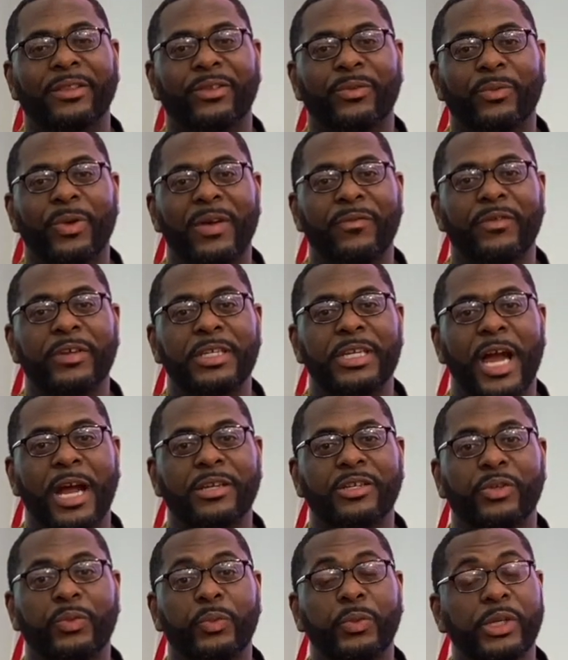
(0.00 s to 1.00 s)
the Reverend
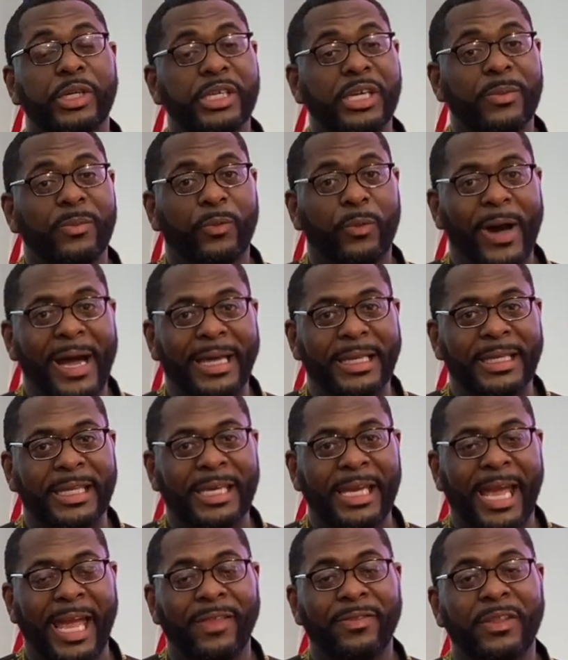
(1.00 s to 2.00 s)
Doctor William
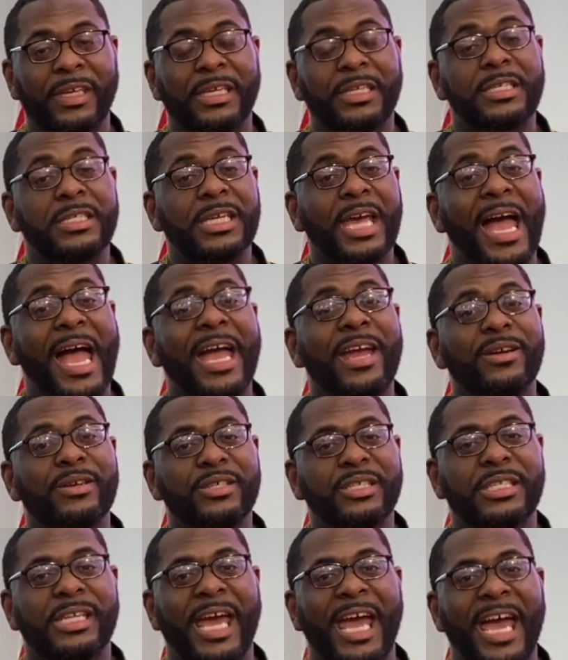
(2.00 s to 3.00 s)
Watley and the entire
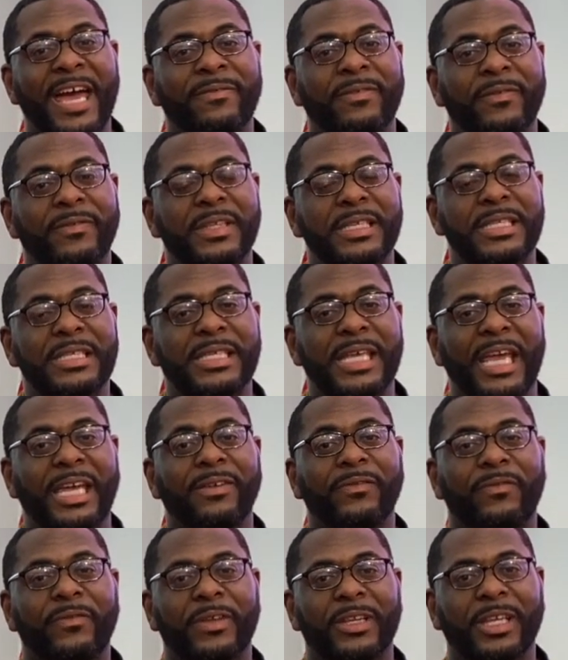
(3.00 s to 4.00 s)
staff of the Saint
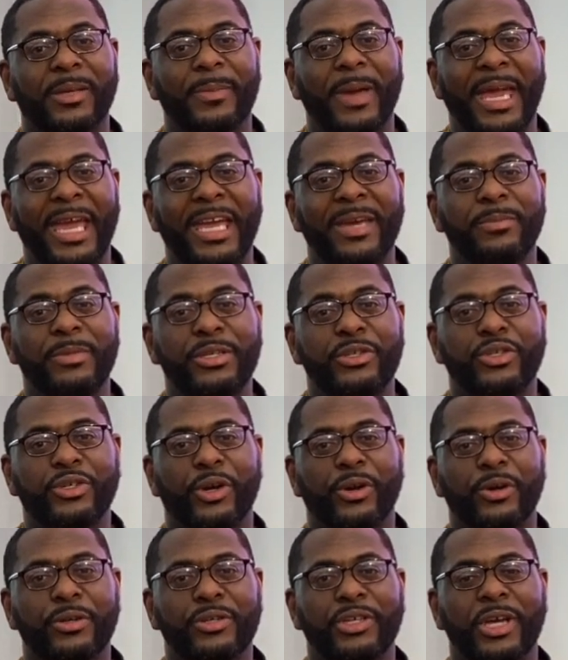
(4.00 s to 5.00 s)
Philip A M E
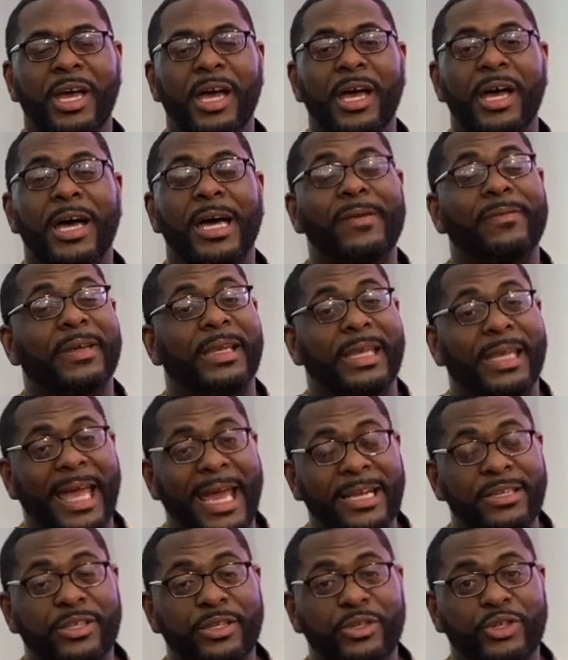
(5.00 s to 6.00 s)
Church of
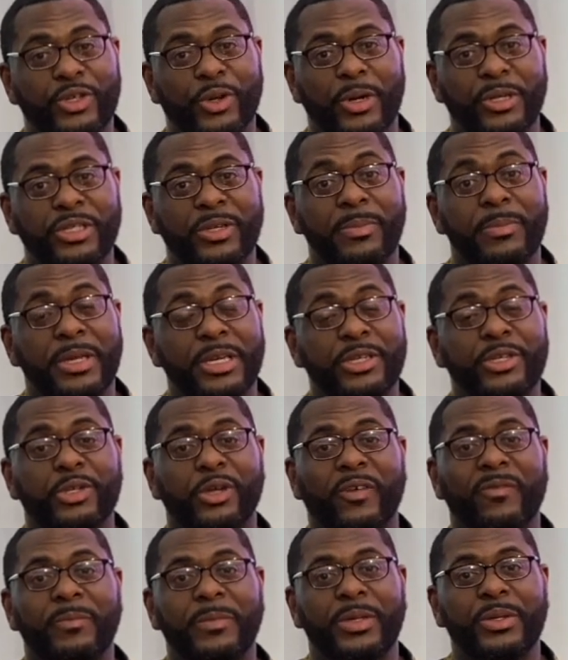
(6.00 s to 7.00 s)
Atlanta, Georgia,
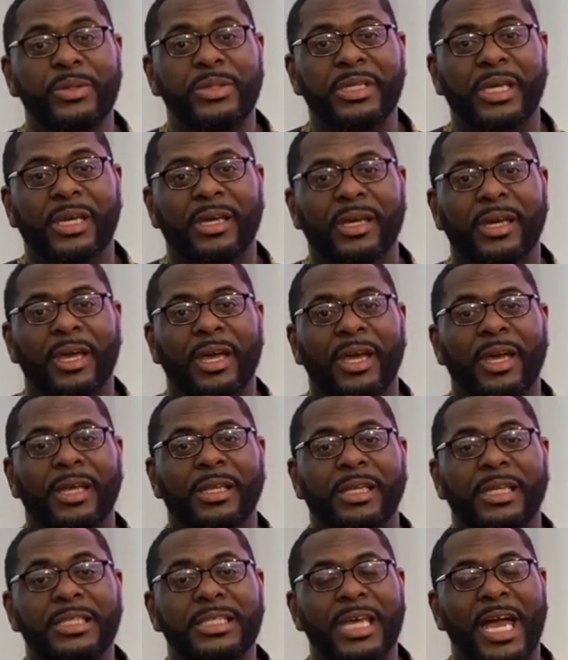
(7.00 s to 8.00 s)
Minister of Music,
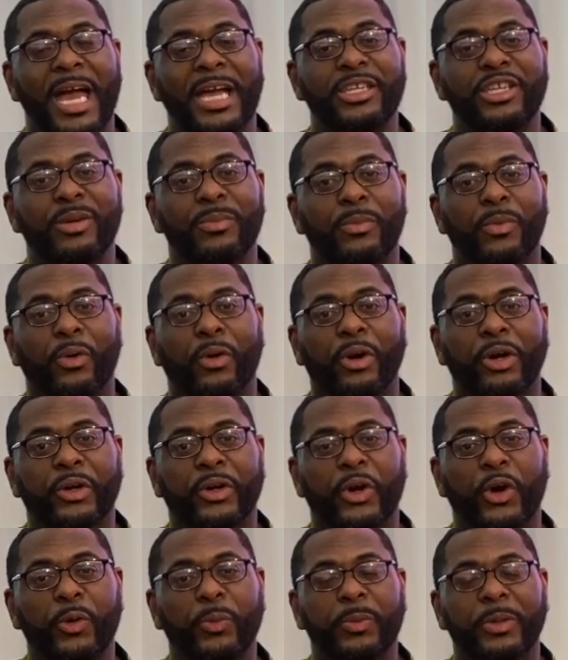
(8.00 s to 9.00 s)
Latanya Moore
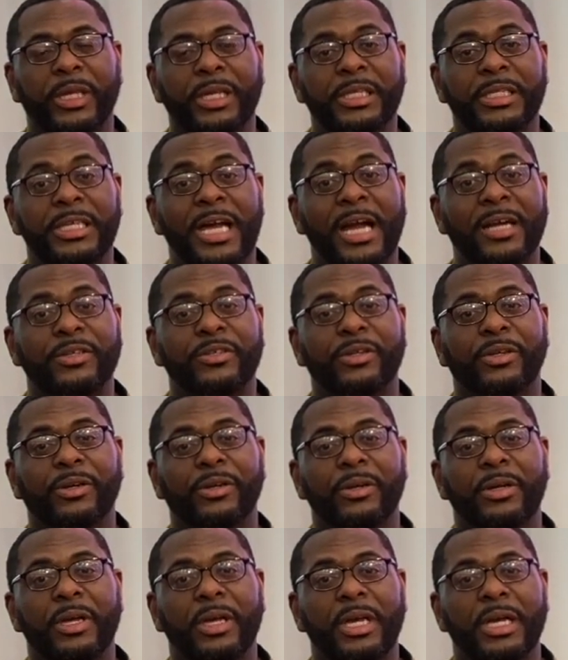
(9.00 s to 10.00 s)
Copeland,
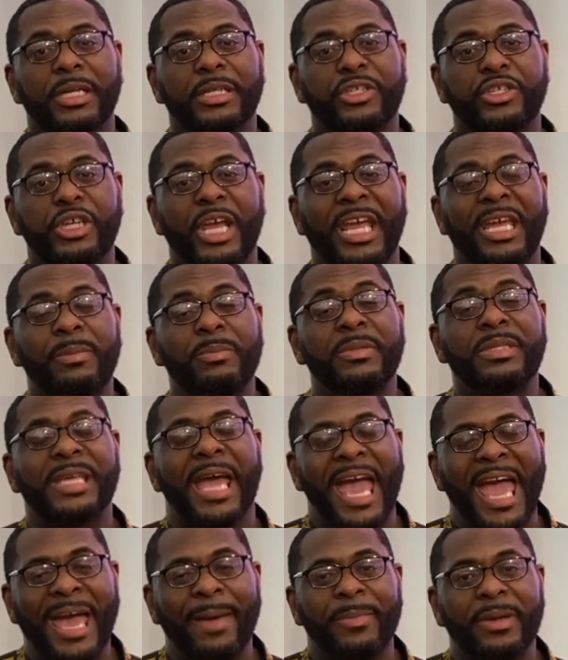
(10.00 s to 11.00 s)
Doctor James
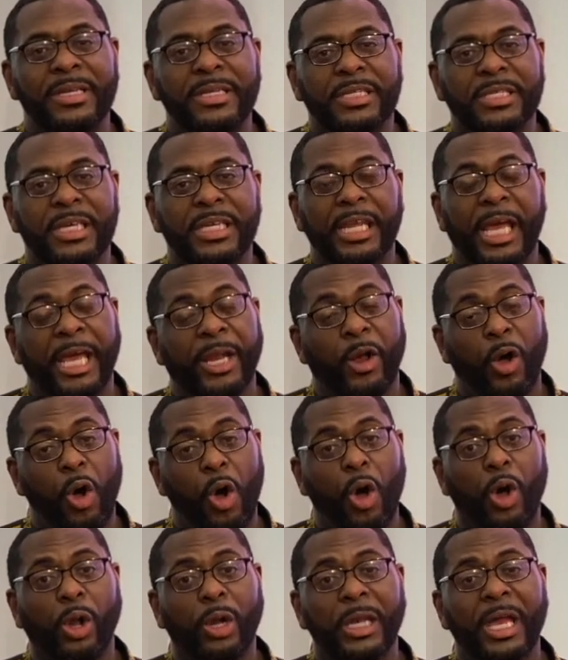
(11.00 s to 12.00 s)
Abbington, and
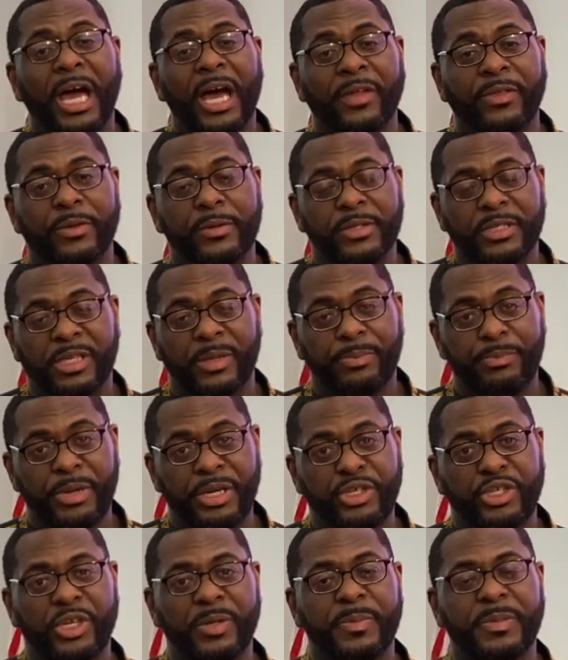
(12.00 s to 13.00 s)
all others, the
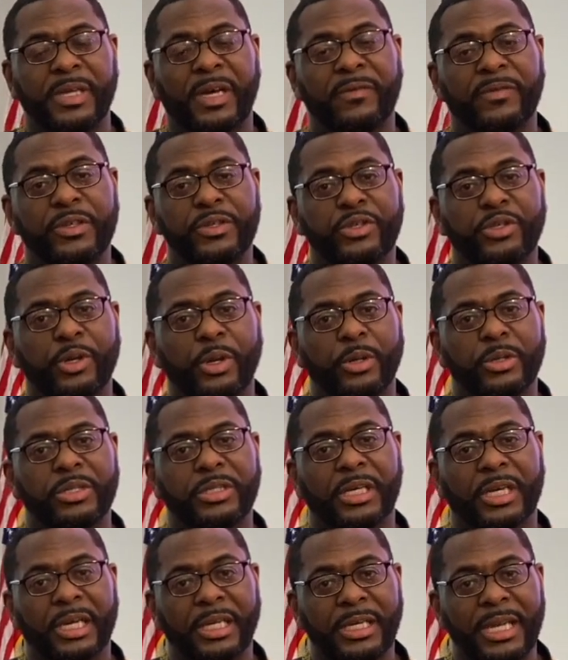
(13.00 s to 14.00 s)
bishops of the church,
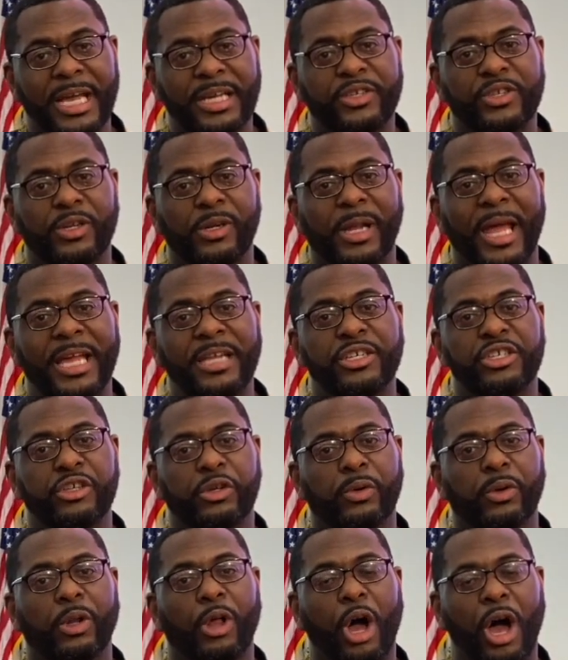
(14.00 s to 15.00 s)
the connectional and
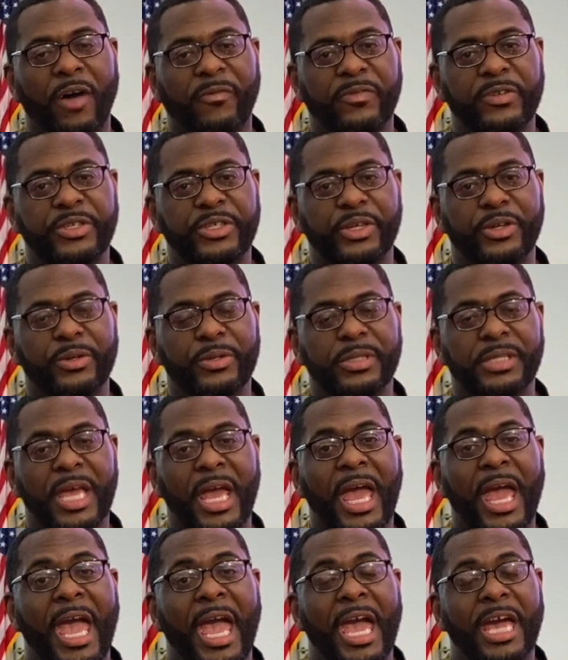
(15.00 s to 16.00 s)
general officers,
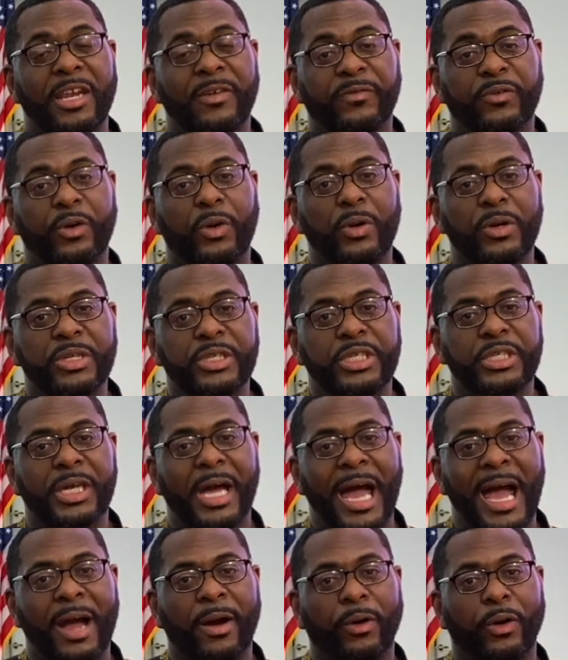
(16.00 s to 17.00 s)
and of course to
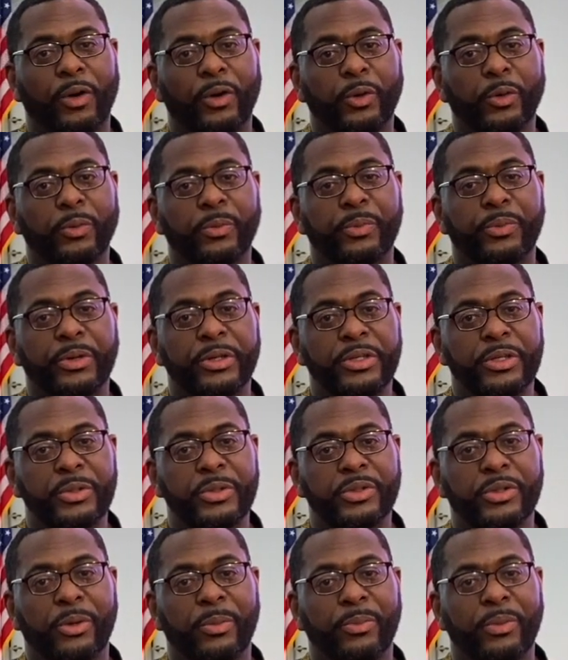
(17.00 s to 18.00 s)
our own
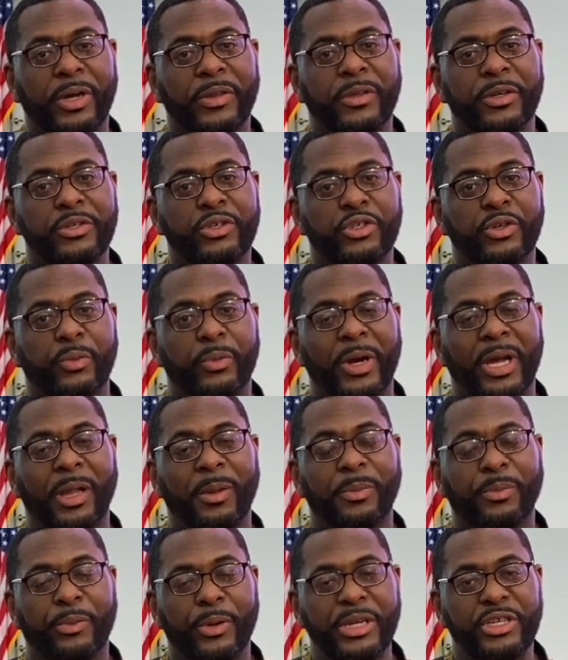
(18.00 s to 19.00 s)
producer, Brother Jarrell
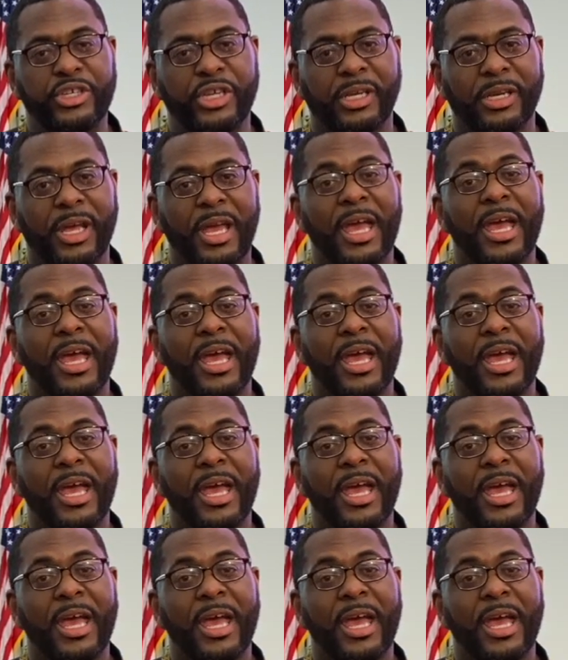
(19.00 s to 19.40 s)
Pridgeon.